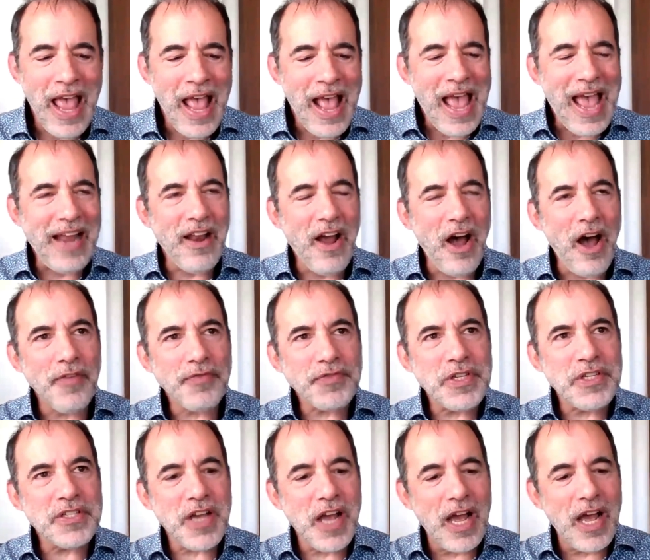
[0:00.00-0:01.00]
And
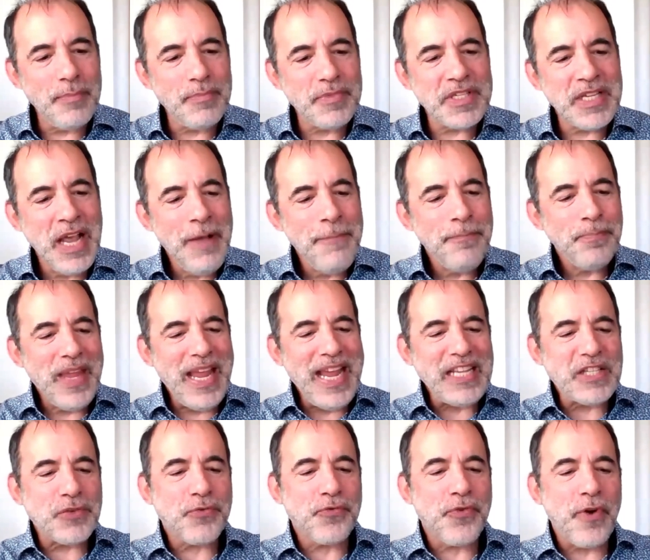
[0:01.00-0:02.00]
oftentimes,
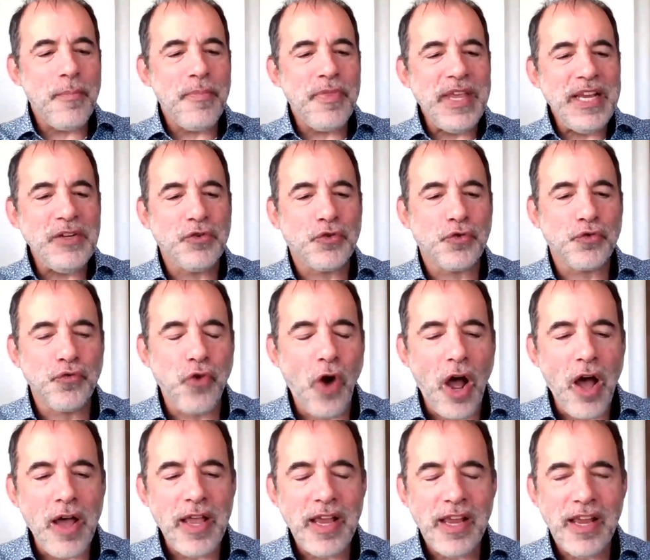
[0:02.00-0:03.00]
it's from the
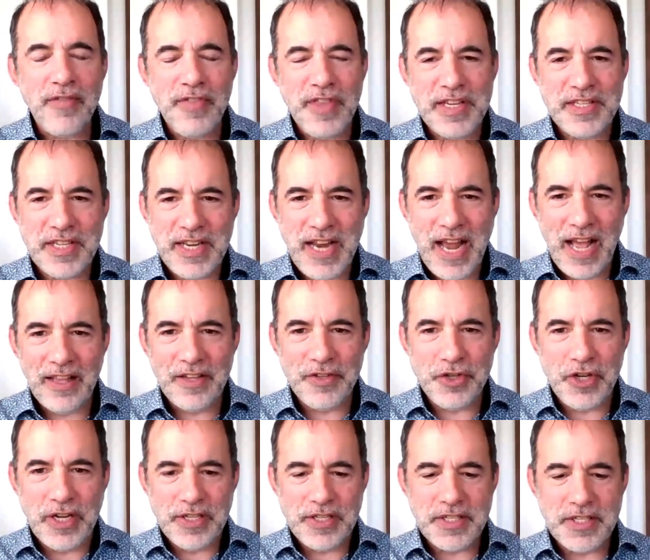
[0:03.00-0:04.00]
drawing of these
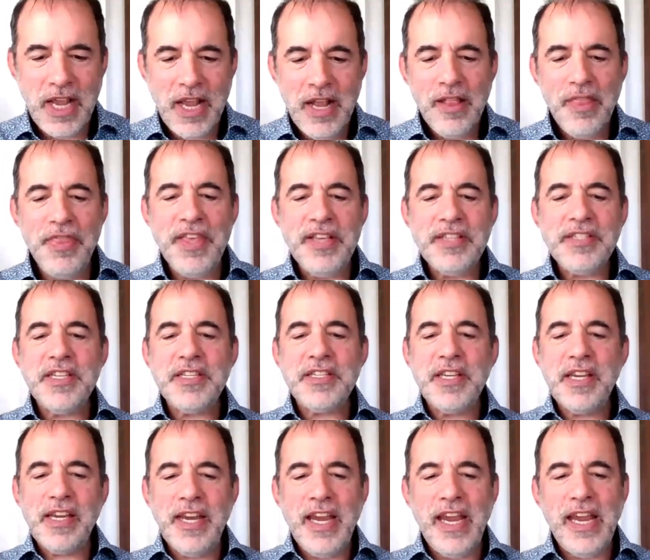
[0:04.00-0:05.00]
analogies. This is
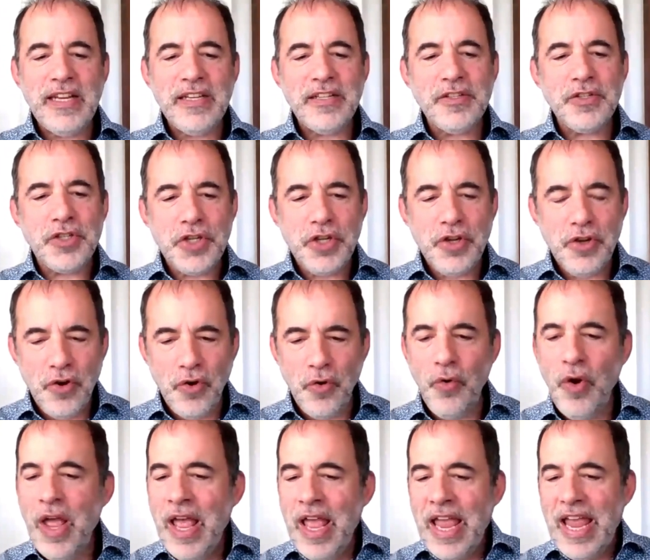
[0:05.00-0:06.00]
akin to
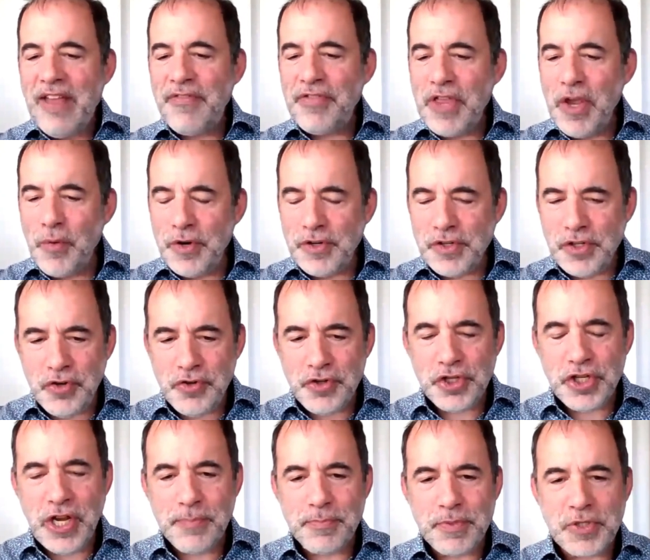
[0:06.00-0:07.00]
if there were two
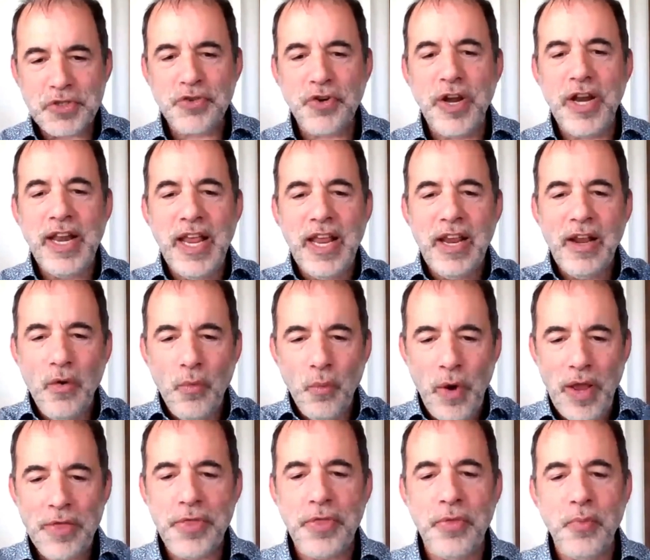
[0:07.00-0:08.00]
ships trading
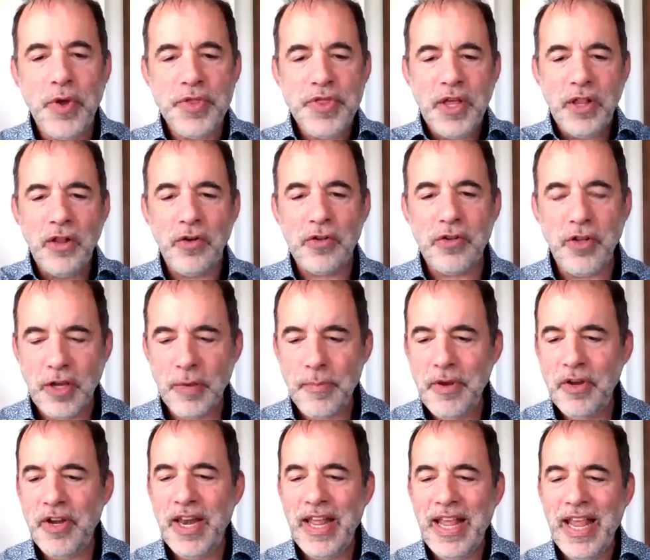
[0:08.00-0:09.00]
with a local
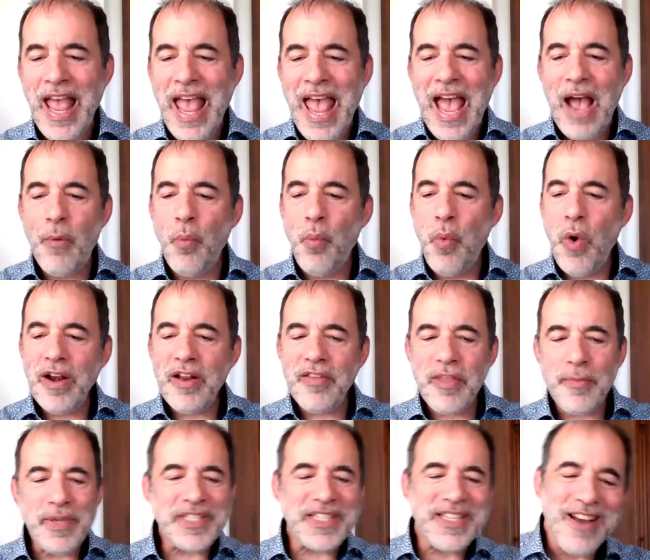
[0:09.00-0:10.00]
community, and one of
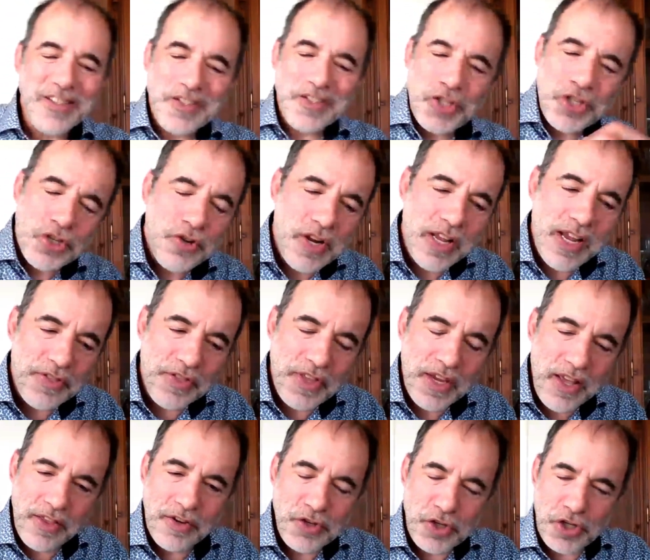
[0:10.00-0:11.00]
them is not shooting at the
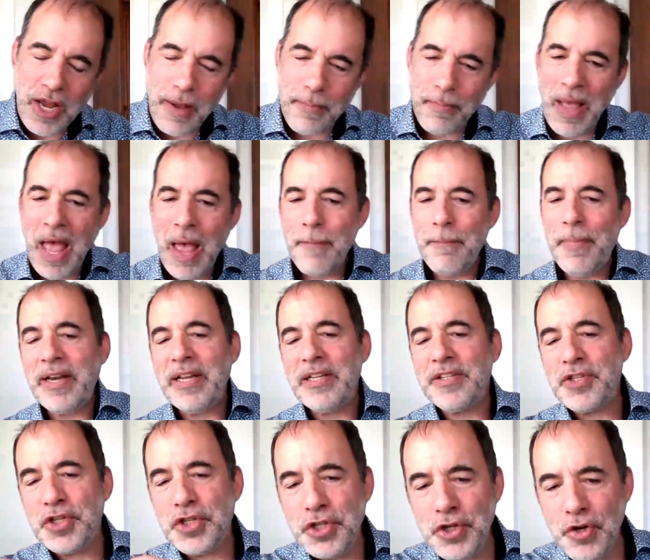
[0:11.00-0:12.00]
other ship, but
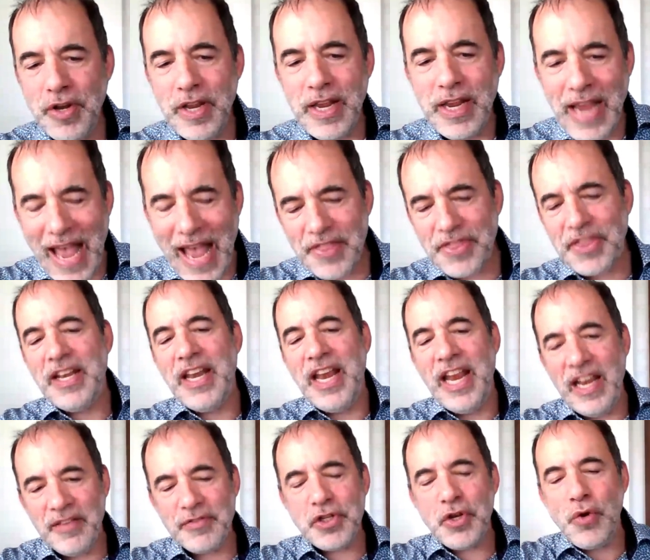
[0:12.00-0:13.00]
it's shooting at the
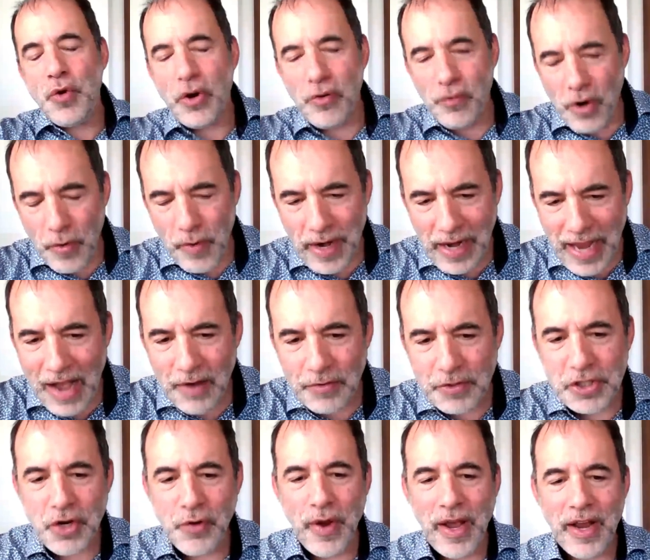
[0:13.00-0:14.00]
natives who are rowing out
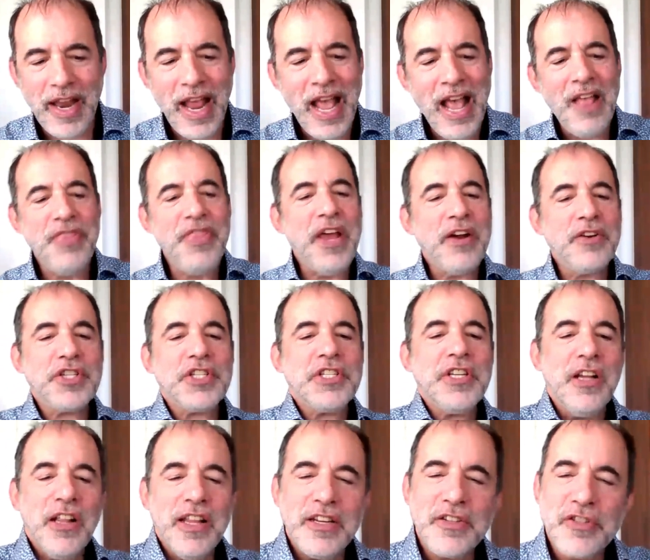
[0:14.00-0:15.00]
to it. They're
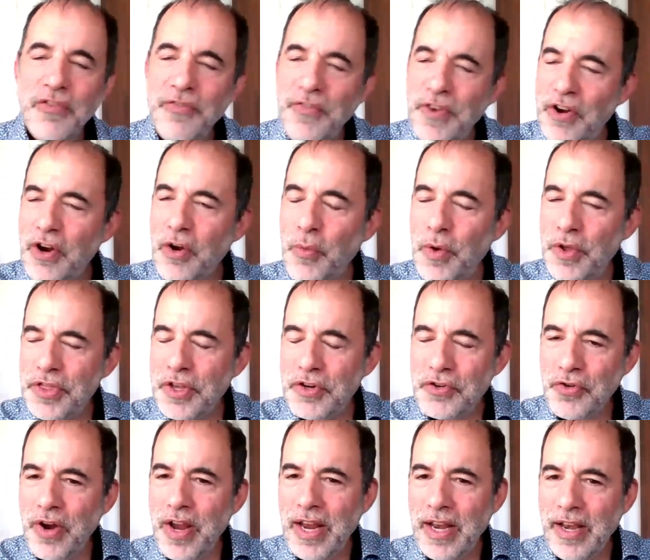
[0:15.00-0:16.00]
still interfering with the
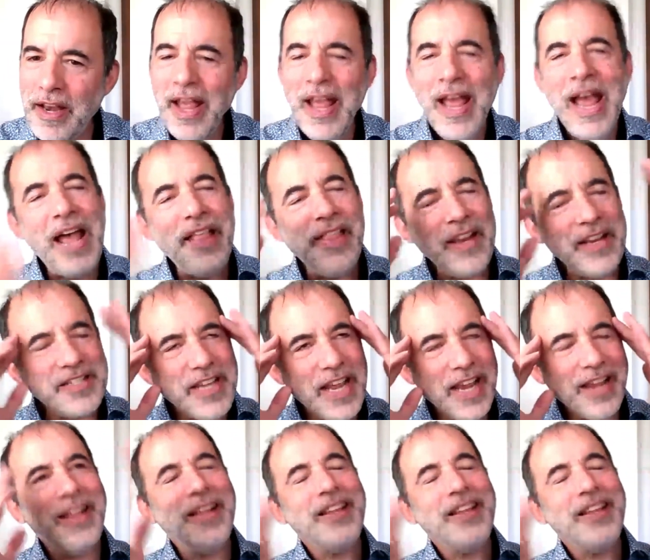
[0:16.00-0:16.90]
trade. And then it's like,